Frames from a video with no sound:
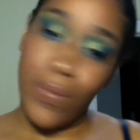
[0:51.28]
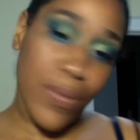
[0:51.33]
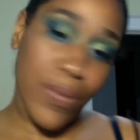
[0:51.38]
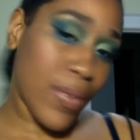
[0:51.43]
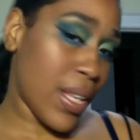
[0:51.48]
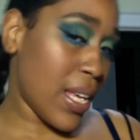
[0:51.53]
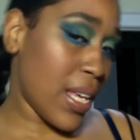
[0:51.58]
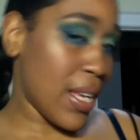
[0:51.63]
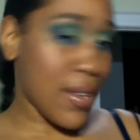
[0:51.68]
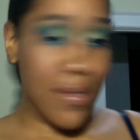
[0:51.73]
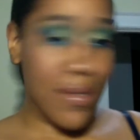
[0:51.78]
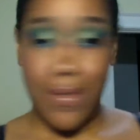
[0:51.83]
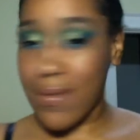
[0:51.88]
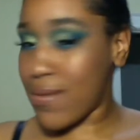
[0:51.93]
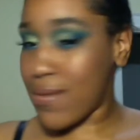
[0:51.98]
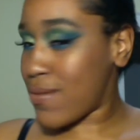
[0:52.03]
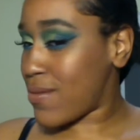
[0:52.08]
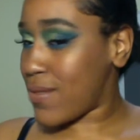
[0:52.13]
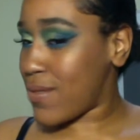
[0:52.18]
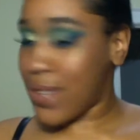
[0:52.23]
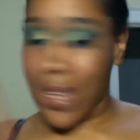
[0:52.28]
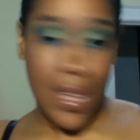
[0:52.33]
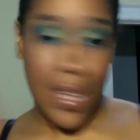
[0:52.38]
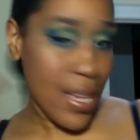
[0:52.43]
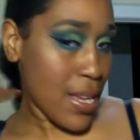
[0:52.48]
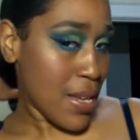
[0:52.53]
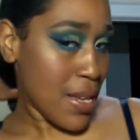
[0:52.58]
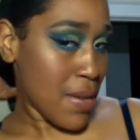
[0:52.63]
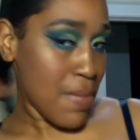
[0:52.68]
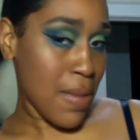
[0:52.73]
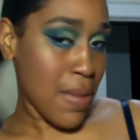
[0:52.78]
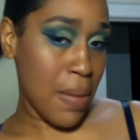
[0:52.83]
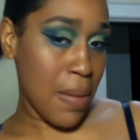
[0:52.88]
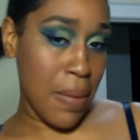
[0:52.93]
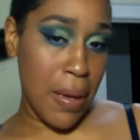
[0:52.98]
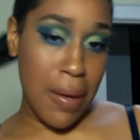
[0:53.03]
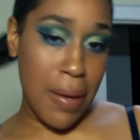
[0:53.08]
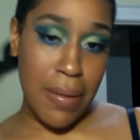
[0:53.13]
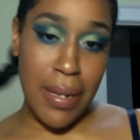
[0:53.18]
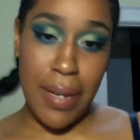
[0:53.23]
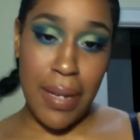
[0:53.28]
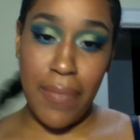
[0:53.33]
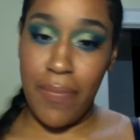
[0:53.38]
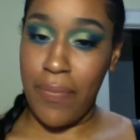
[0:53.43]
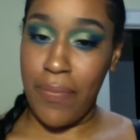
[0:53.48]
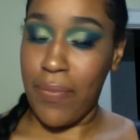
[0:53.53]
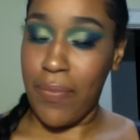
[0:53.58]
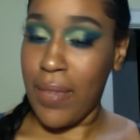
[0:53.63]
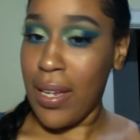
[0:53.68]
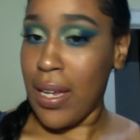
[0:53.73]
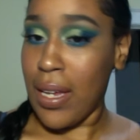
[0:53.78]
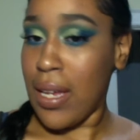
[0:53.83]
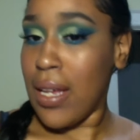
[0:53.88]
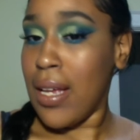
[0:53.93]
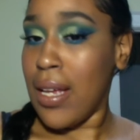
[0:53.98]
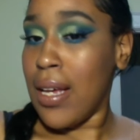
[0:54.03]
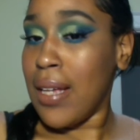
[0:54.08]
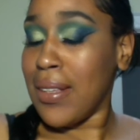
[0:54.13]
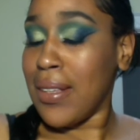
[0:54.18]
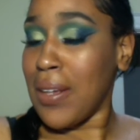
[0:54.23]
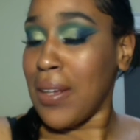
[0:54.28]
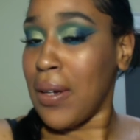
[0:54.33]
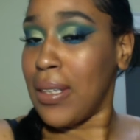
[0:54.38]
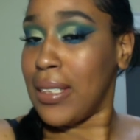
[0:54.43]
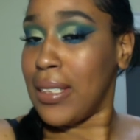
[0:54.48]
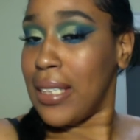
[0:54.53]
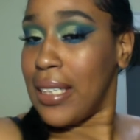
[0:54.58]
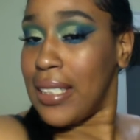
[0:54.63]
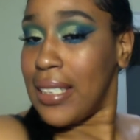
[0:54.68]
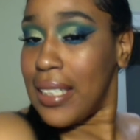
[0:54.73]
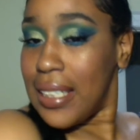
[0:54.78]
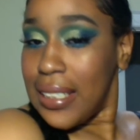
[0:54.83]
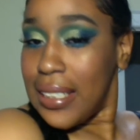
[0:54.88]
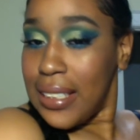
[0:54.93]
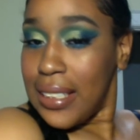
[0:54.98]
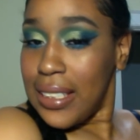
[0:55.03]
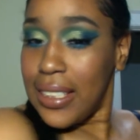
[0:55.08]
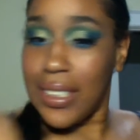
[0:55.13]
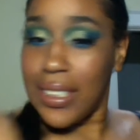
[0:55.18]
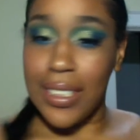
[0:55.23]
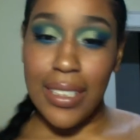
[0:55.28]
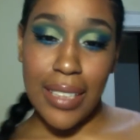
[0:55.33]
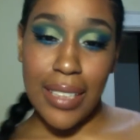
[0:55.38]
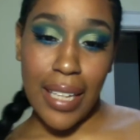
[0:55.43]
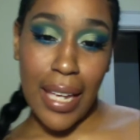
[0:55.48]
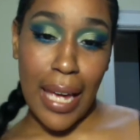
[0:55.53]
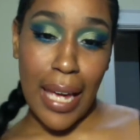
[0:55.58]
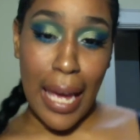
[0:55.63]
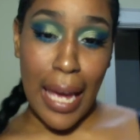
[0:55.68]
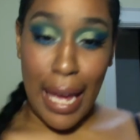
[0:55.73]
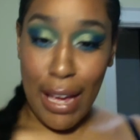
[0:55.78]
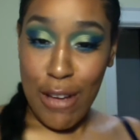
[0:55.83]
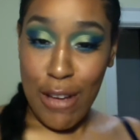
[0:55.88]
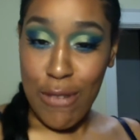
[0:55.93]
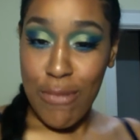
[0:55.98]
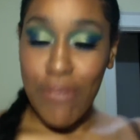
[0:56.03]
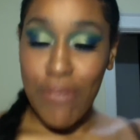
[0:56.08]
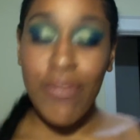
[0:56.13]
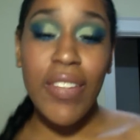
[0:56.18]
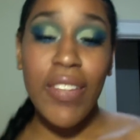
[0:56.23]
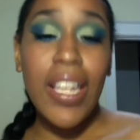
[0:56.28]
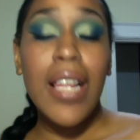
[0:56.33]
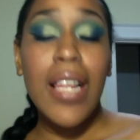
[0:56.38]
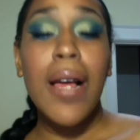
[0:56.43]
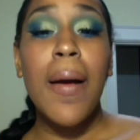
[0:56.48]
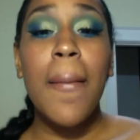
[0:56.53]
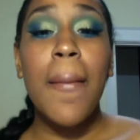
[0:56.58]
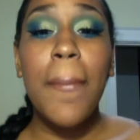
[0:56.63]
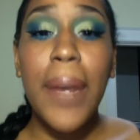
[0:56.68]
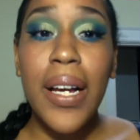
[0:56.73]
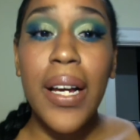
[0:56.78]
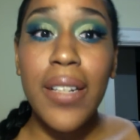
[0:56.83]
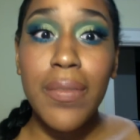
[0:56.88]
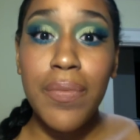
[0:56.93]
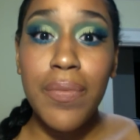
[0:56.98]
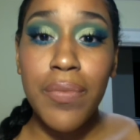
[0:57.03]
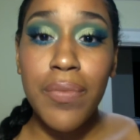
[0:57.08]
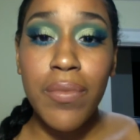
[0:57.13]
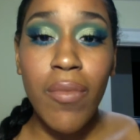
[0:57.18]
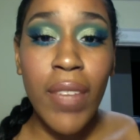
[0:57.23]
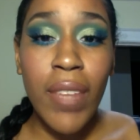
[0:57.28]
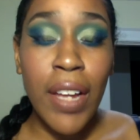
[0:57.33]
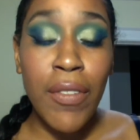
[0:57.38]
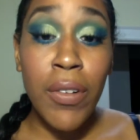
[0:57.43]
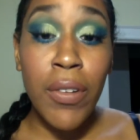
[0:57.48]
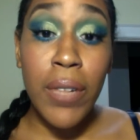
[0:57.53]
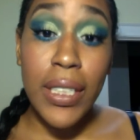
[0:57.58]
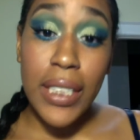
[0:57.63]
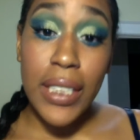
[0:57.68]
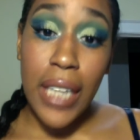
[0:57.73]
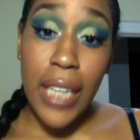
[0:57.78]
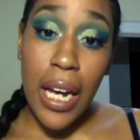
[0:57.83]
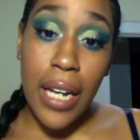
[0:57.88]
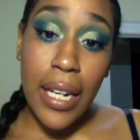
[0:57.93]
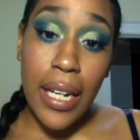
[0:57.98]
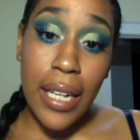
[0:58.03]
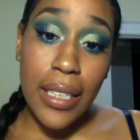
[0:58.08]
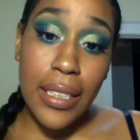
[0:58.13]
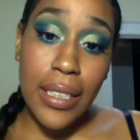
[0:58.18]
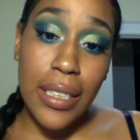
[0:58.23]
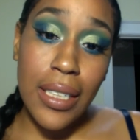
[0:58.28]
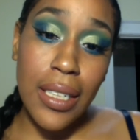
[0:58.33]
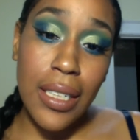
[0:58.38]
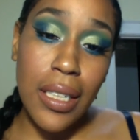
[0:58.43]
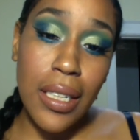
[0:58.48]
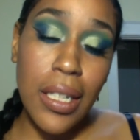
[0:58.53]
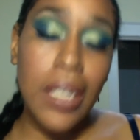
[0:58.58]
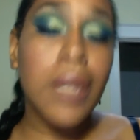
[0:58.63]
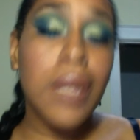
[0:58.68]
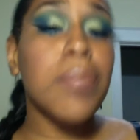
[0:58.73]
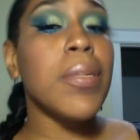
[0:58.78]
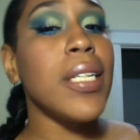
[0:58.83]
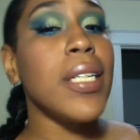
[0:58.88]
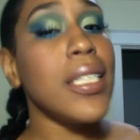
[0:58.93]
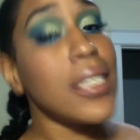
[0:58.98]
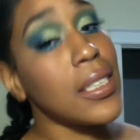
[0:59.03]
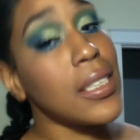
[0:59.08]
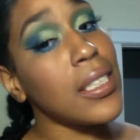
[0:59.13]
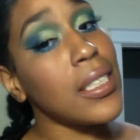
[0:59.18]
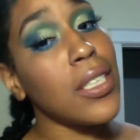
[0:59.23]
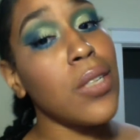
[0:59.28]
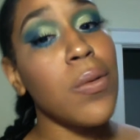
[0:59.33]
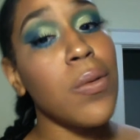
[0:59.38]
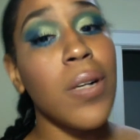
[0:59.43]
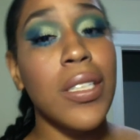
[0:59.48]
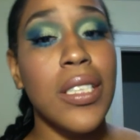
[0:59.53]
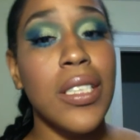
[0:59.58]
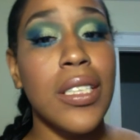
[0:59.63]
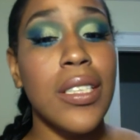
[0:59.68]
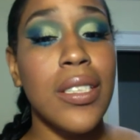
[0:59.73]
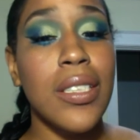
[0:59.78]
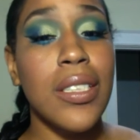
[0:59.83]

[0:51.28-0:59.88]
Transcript: Ew, my pony, 36 inches. Ew. But if you want to see how I got this look, please continue watching.